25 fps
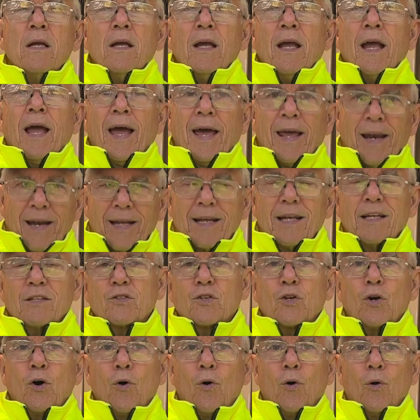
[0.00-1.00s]
and it gets
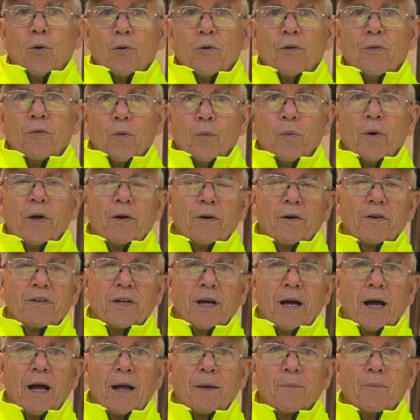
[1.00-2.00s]
cold in the
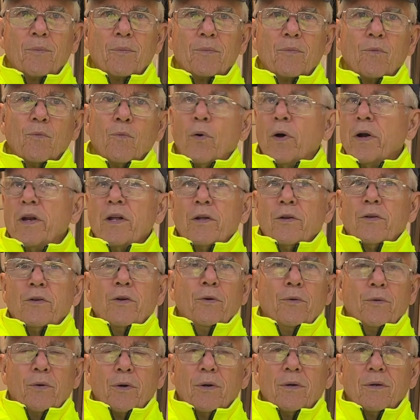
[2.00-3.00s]
wintertime, what
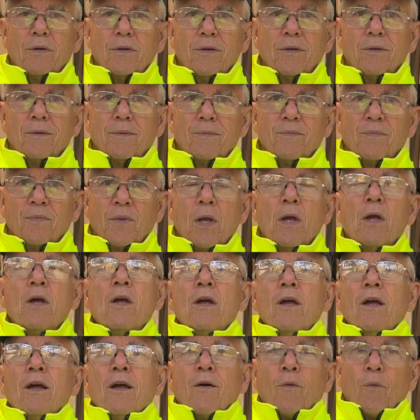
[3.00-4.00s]
do?
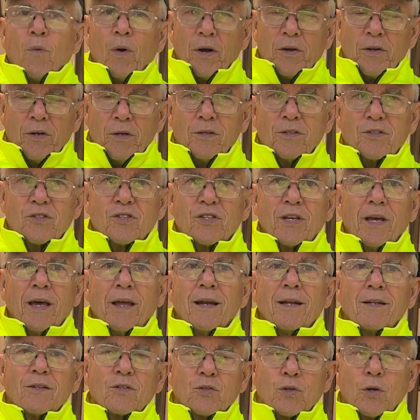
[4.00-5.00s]
Well, you set
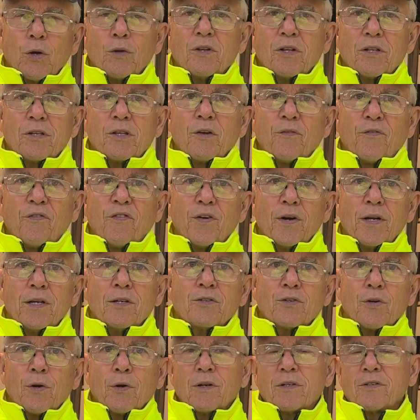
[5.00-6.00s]
it so that the
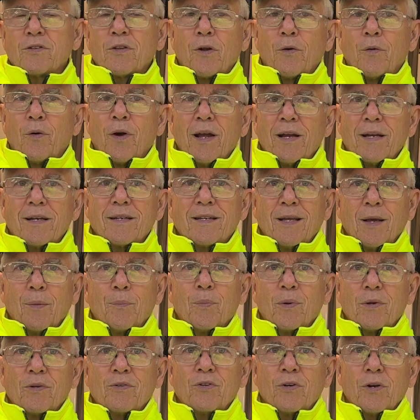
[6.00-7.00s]
freezer is the right
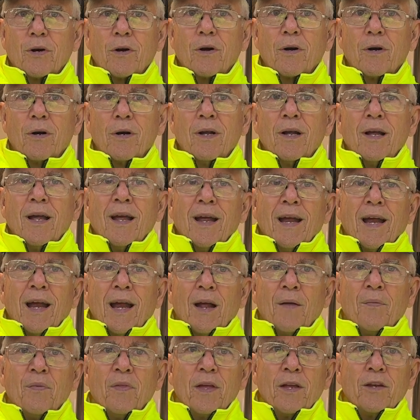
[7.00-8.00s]
temperature,
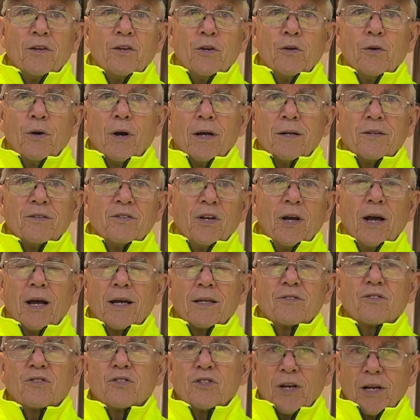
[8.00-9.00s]
and then you
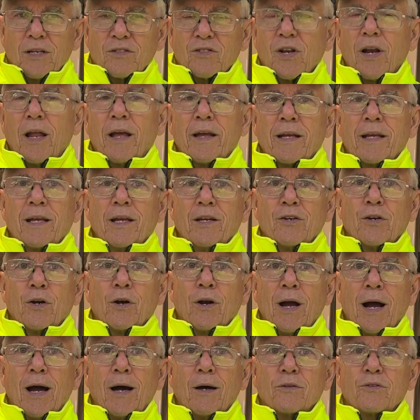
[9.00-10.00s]
adjust, just like in your
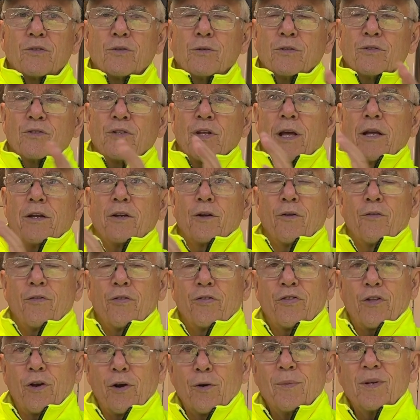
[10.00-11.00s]
house. You set your
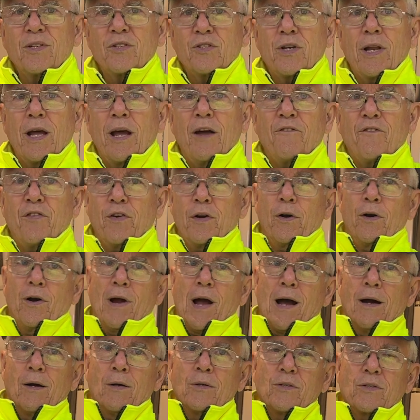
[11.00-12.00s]
thermostat for your
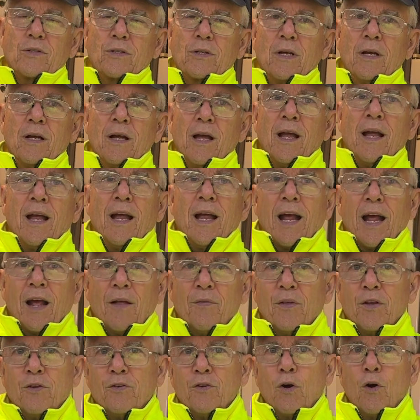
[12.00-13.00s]
house, and
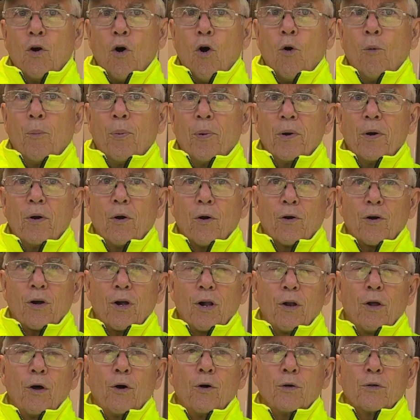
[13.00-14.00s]
then you open or
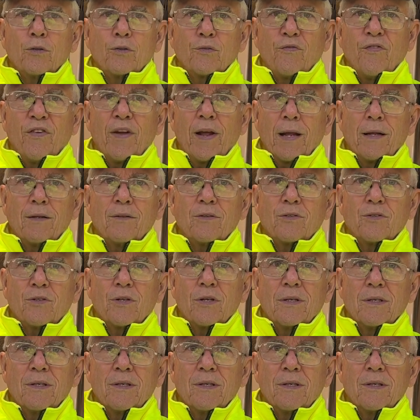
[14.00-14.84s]
close vents